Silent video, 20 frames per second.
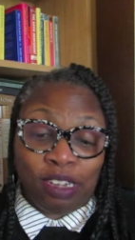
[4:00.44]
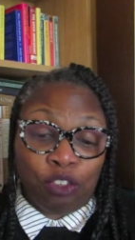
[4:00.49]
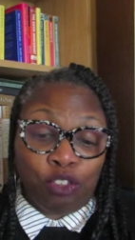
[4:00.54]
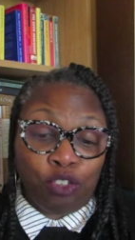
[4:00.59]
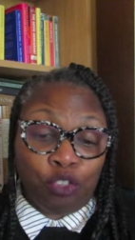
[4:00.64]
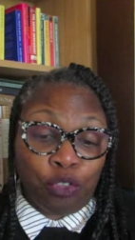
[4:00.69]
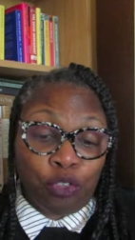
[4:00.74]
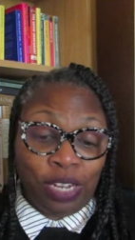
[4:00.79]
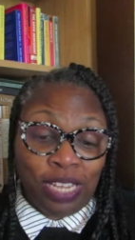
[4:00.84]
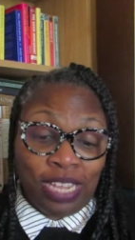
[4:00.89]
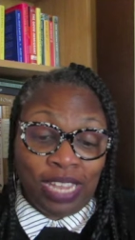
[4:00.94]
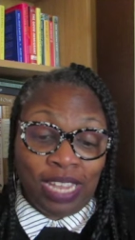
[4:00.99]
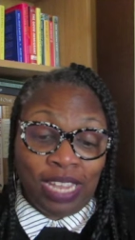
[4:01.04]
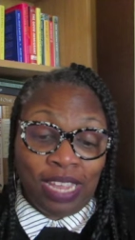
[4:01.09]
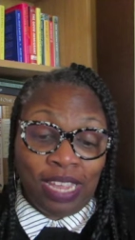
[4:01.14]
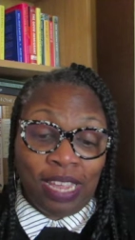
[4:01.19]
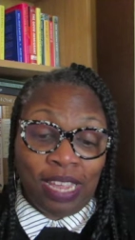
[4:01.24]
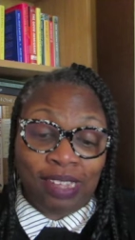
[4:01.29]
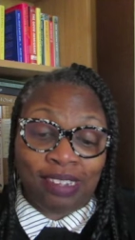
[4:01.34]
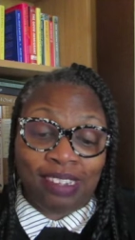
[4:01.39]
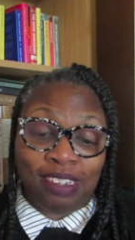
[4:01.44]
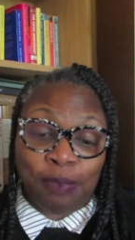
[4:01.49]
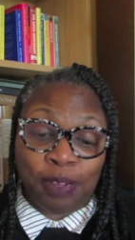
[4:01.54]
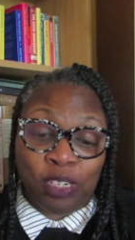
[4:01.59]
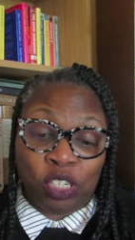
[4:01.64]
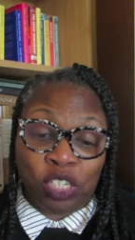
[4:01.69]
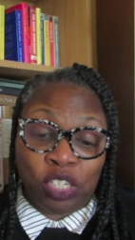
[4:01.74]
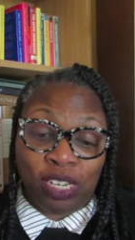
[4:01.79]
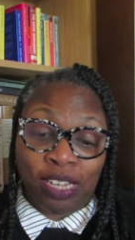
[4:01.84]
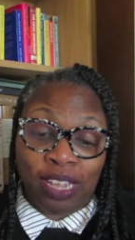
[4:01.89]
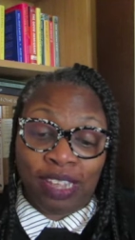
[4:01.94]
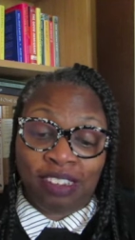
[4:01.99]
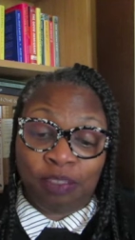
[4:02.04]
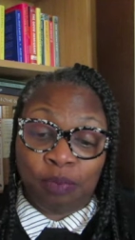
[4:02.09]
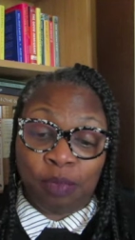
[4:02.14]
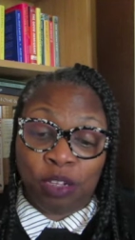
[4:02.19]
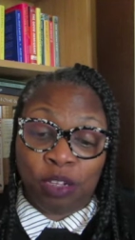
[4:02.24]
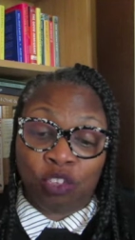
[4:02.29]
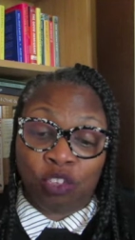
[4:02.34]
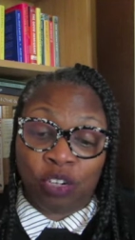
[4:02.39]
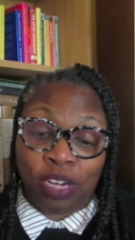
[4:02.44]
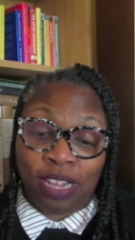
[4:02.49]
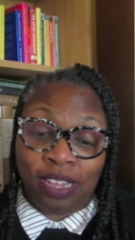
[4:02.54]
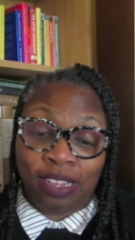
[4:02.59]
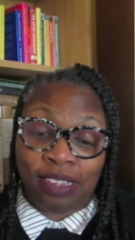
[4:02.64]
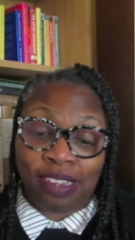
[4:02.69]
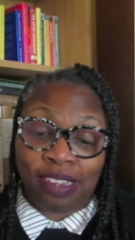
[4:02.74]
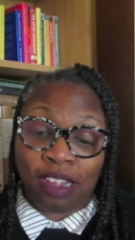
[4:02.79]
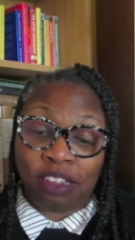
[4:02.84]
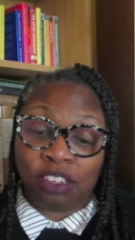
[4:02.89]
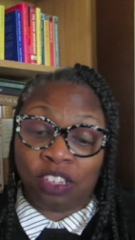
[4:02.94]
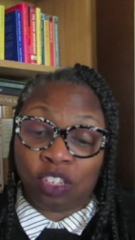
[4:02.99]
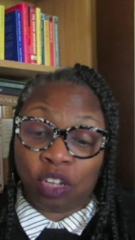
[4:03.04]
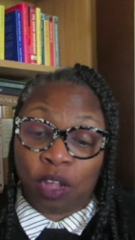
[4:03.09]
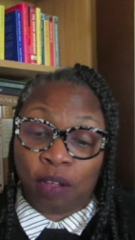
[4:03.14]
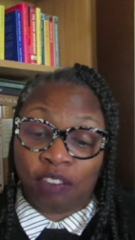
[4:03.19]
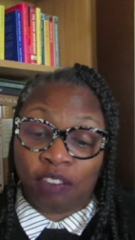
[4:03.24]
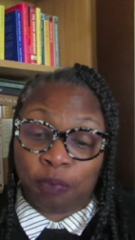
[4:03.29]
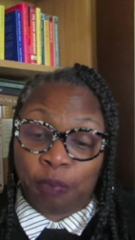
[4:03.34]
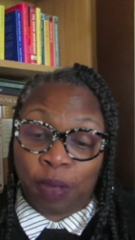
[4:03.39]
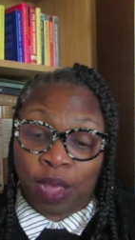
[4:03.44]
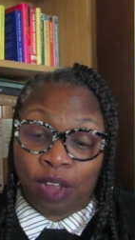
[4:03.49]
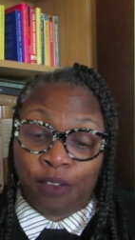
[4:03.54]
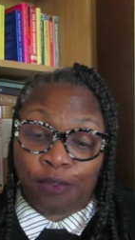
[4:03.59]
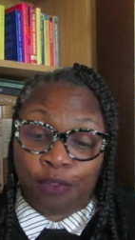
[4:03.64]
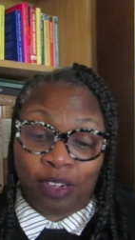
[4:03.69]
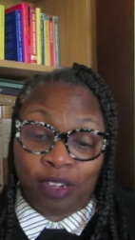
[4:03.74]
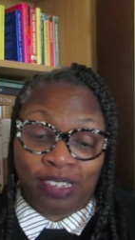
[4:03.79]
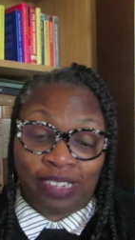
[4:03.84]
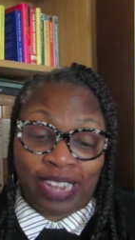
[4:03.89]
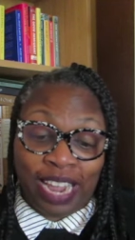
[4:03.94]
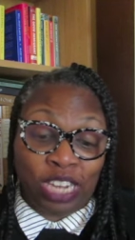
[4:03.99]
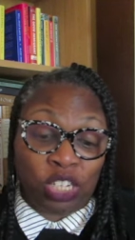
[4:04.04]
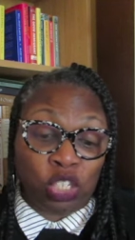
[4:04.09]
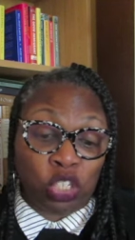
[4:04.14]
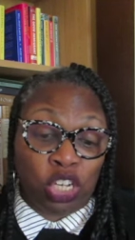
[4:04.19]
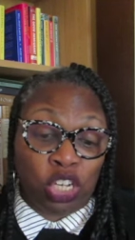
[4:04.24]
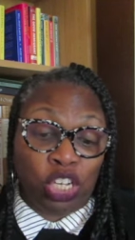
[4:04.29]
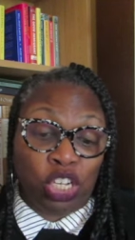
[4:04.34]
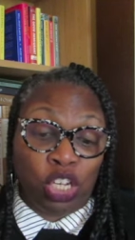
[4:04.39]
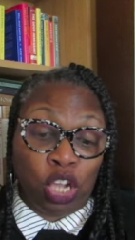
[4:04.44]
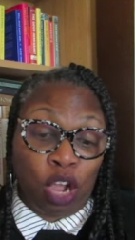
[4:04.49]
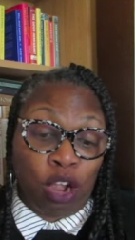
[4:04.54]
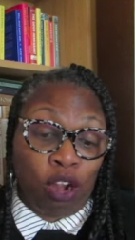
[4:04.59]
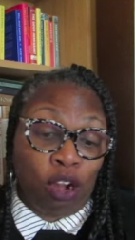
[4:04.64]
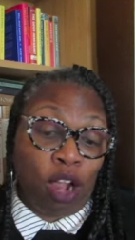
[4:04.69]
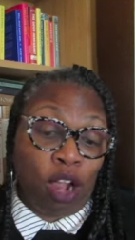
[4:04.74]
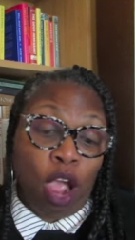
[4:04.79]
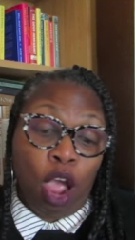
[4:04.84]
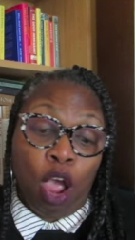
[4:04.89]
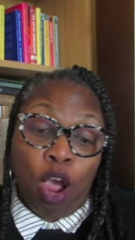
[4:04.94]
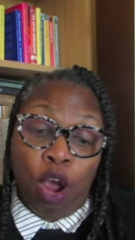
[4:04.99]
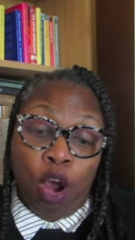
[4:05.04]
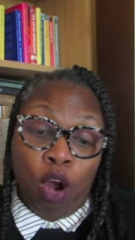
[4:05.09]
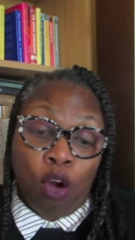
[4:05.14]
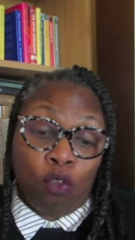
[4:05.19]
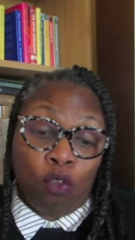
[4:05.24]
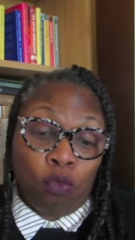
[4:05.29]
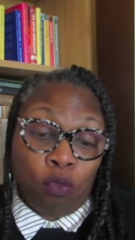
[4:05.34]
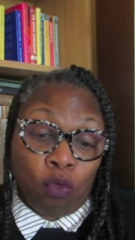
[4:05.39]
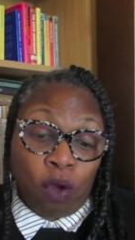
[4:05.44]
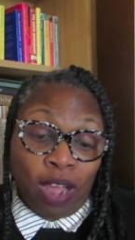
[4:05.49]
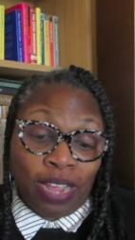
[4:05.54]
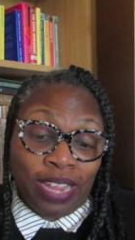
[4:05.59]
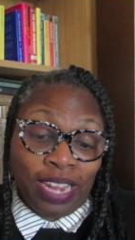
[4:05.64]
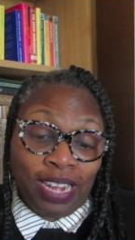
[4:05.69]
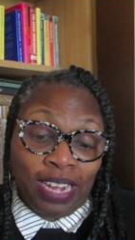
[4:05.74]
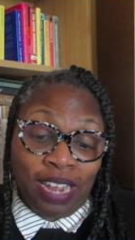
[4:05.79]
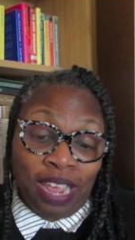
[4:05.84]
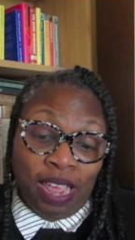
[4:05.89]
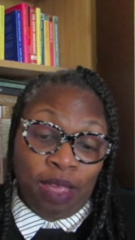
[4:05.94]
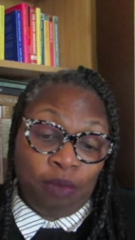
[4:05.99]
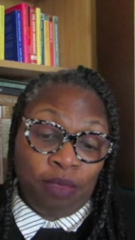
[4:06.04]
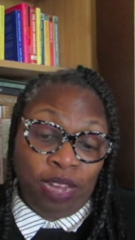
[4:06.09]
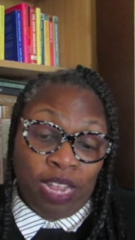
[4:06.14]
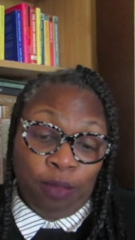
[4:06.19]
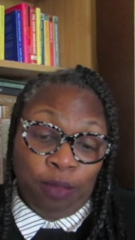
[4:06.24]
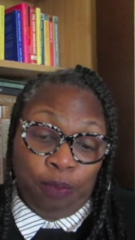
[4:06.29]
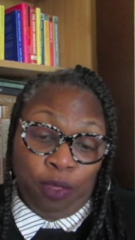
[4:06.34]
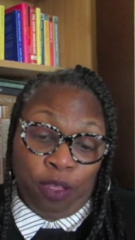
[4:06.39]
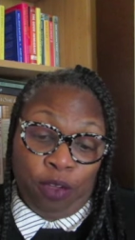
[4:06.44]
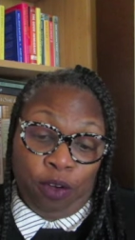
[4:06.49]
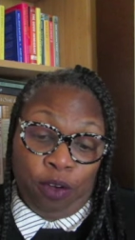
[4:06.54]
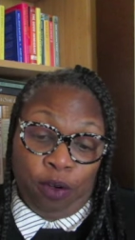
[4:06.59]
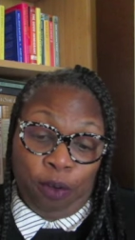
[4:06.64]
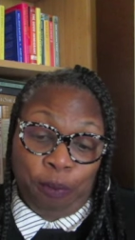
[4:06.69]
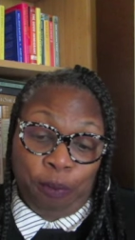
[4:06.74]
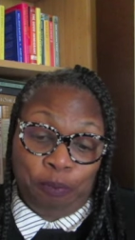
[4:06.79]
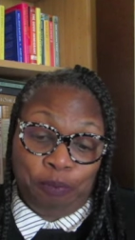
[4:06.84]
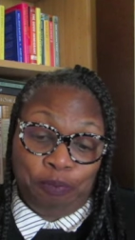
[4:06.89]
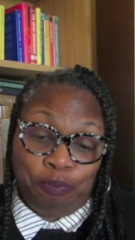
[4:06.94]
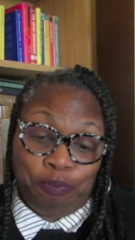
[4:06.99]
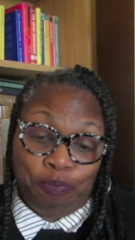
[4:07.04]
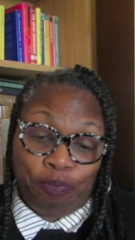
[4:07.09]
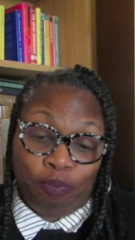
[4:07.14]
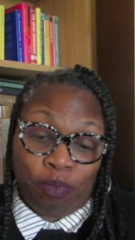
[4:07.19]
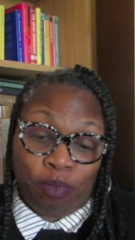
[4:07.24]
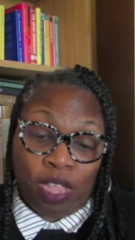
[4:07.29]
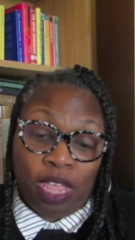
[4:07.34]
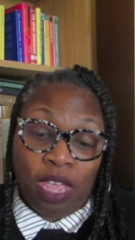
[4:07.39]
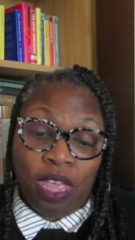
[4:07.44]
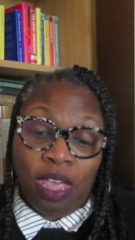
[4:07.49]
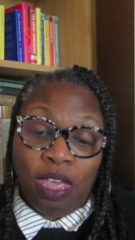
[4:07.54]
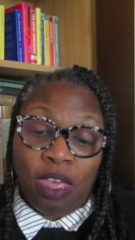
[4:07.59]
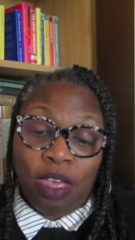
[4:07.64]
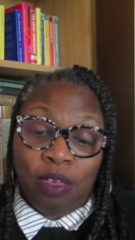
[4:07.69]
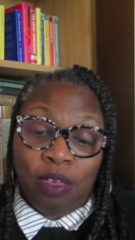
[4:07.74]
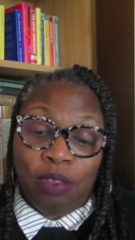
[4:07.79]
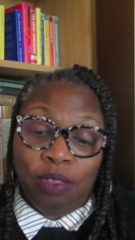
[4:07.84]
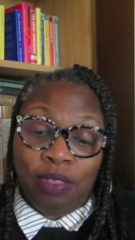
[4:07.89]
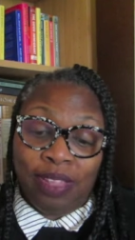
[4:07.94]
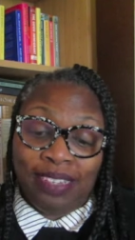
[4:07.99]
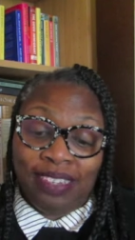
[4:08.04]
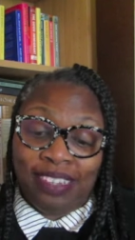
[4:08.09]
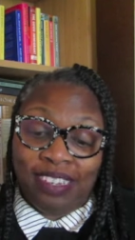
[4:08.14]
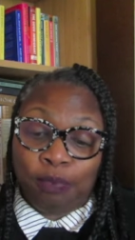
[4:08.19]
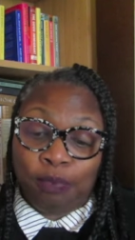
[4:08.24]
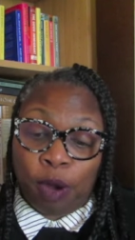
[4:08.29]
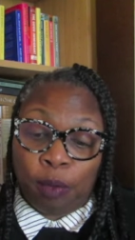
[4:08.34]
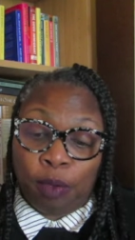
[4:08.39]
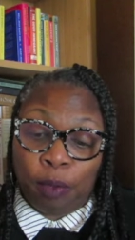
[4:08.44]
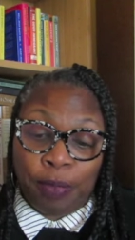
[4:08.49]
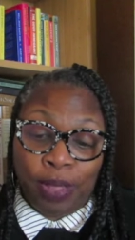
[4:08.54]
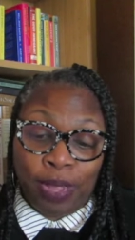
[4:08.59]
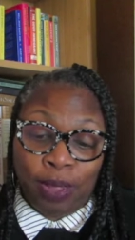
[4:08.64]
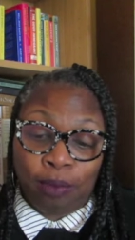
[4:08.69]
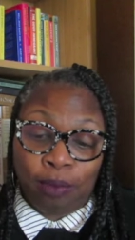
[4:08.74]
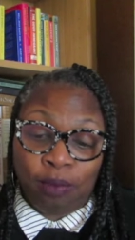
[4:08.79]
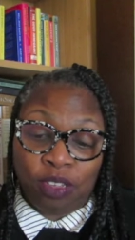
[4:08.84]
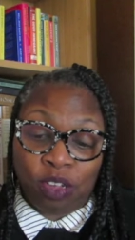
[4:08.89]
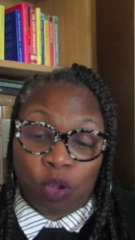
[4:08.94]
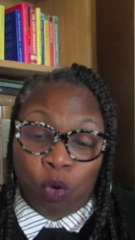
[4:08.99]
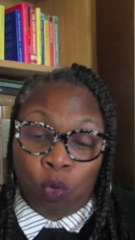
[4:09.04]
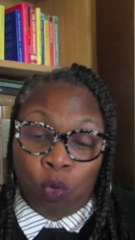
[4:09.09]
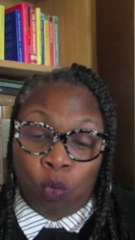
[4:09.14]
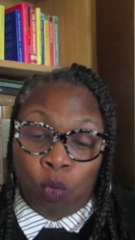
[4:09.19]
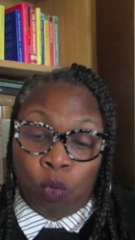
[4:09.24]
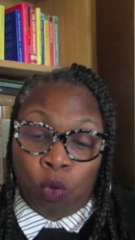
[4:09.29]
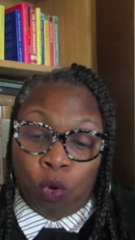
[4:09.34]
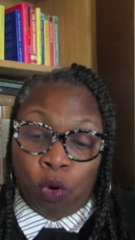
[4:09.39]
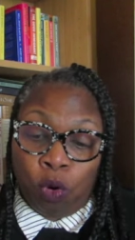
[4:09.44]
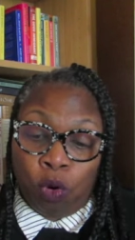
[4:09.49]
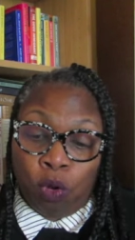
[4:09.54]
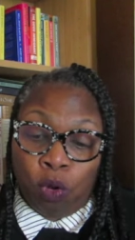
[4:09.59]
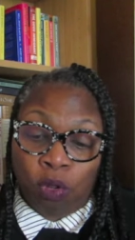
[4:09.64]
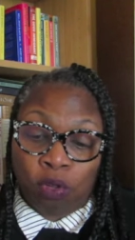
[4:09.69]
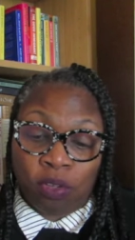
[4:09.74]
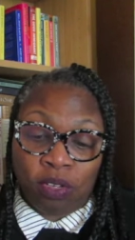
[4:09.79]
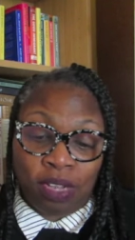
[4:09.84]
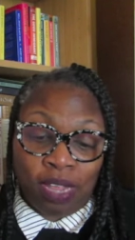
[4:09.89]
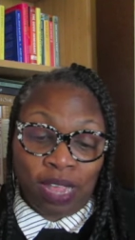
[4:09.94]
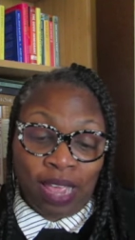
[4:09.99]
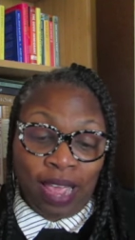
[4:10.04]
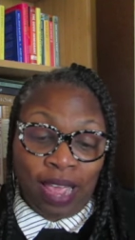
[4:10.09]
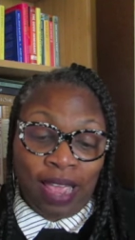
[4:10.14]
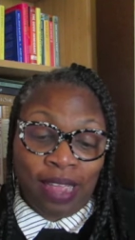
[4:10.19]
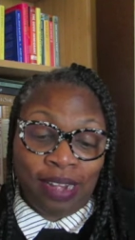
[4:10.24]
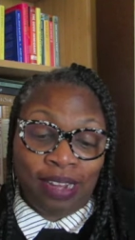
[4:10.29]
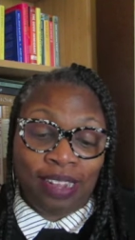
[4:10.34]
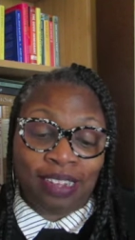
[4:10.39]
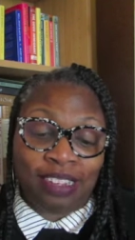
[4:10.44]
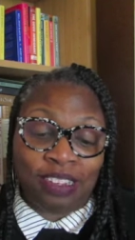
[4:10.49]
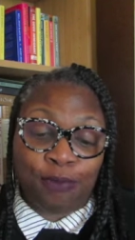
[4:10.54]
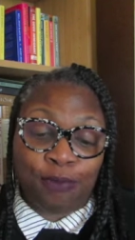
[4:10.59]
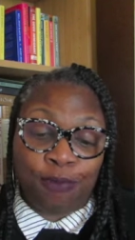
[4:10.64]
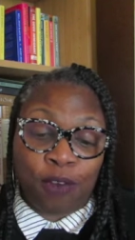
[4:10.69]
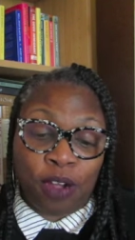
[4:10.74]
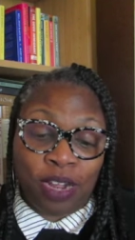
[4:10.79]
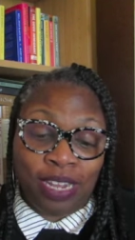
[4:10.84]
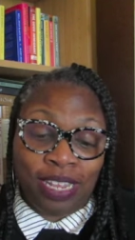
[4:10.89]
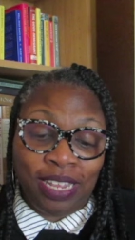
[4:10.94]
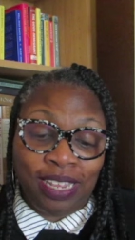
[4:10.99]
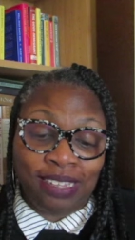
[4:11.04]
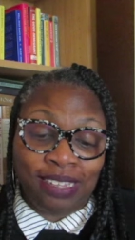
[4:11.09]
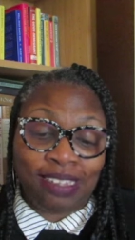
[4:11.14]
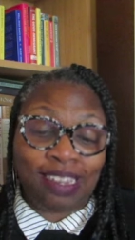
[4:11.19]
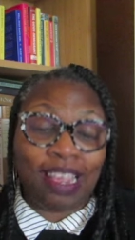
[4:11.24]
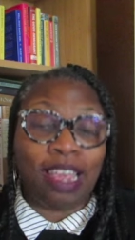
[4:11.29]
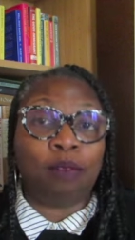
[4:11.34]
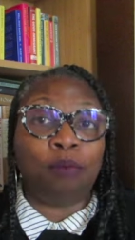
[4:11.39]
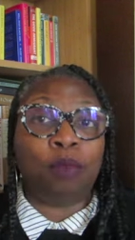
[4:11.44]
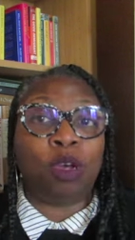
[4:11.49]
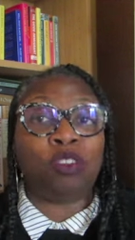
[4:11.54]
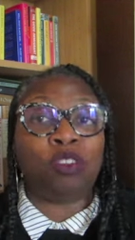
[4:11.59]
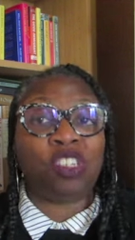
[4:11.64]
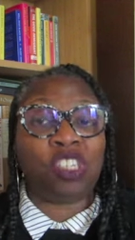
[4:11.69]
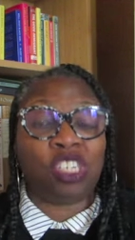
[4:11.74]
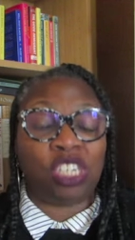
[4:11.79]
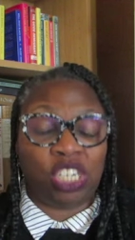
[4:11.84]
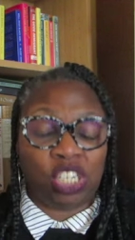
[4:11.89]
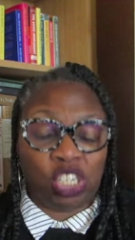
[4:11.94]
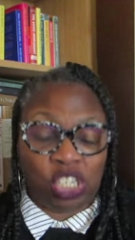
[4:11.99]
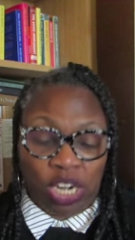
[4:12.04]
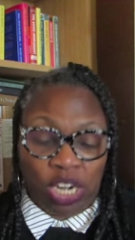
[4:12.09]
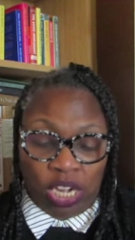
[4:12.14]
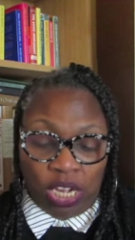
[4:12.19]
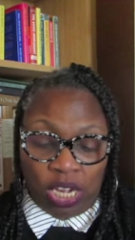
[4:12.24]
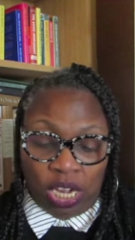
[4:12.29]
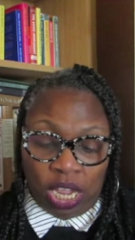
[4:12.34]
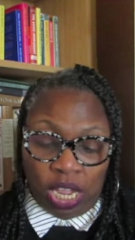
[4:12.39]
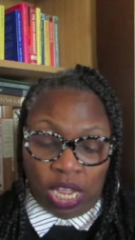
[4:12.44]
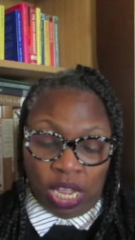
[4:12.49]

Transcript: a uh, tricky, especially as Mildred has a soft spot for dashing young Rockingham Napier. This is Barbara Pym's world at its funniest and most touching.